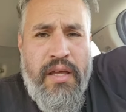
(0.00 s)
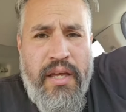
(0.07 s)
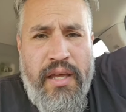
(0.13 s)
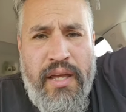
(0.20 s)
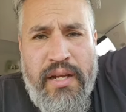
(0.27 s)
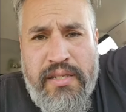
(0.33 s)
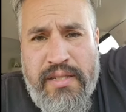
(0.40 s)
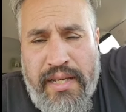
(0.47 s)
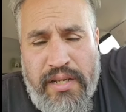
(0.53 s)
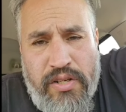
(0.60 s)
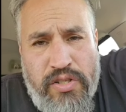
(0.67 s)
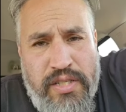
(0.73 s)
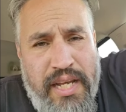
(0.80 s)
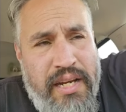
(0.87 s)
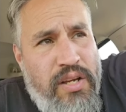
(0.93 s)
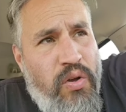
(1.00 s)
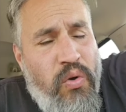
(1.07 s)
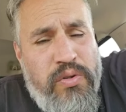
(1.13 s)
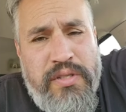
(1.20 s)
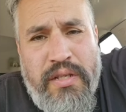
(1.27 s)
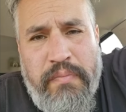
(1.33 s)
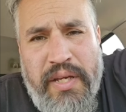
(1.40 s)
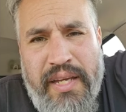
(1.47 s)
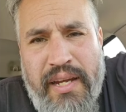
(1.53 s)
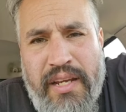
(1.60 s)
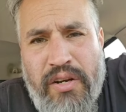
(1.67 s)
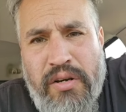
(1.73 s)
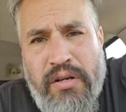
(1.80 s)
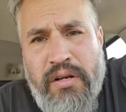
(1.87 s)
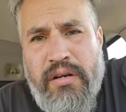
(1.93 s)
And it's like you're setting goals in the beginning.
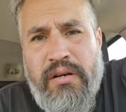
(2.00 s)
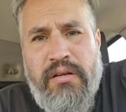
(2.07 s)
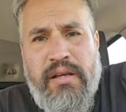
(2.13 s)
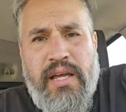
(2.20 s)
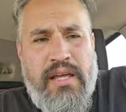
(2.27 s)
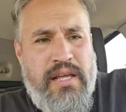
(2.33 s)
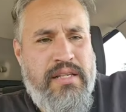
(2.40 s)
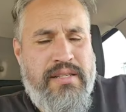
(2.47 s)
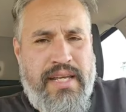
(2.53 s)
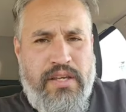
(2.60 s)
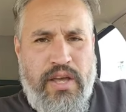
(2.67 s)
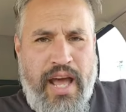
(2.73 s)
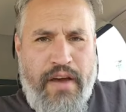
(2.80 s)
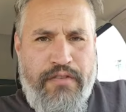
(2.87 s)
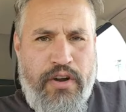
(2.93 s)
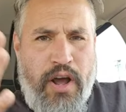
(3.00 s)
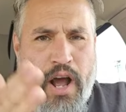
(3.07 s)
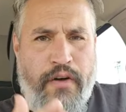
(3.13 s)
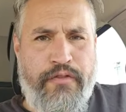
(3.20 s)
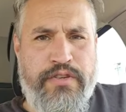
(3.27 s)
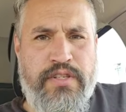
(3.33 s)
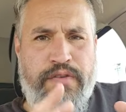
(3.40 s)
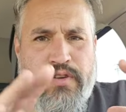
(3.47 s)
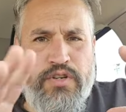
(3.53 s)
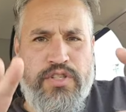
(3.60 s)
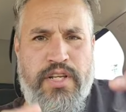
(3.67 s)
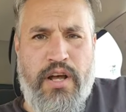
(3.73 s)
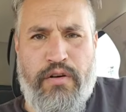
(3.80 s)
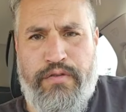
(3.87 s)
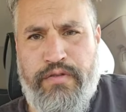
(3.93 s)
You're it's like you have an office of
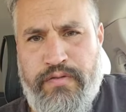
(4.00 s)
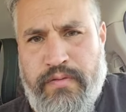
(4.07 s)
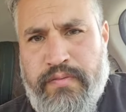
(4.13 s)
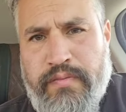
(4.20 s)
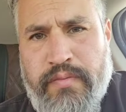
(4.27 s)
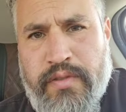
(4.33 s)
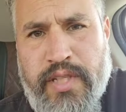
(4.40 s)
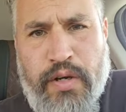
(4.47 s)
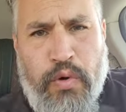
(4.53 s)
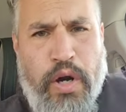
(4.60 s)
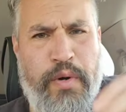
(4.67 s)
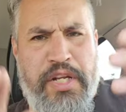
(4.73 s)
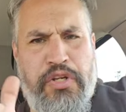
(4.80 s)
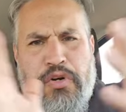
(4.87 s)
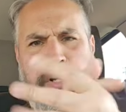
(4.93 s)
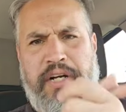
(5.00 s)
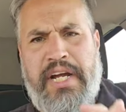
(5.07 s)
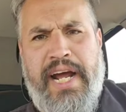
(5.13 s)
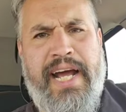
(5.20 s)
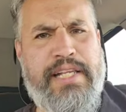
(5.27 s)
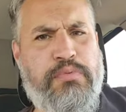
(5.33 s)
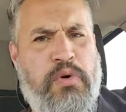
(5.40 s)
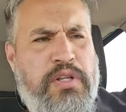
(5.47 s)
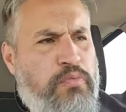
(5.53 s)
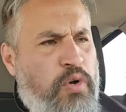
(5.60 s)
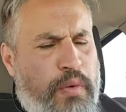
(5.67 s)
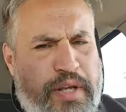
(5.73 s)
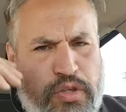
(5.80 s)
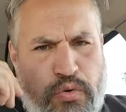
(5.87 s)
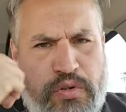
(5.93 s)
yourself. It's like, what are we doing, guys? What are
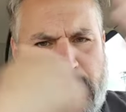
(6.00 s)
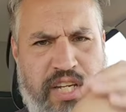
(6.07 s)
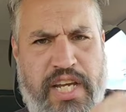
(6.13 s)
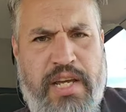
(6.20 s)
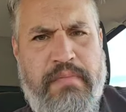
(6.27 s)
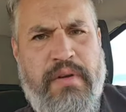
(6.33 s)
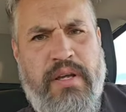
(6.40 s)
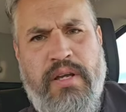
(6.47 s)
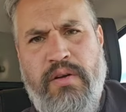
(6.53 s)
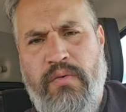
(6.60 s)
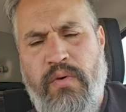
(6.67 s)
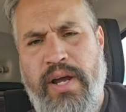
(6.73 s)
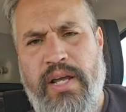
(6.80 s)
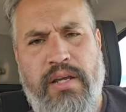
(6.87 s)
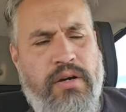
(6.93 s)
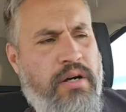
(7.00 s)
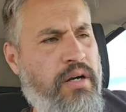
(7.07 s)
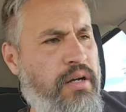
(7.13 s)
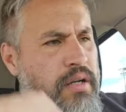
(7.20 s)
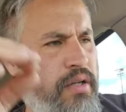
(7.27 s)
we doing, team? Right? You're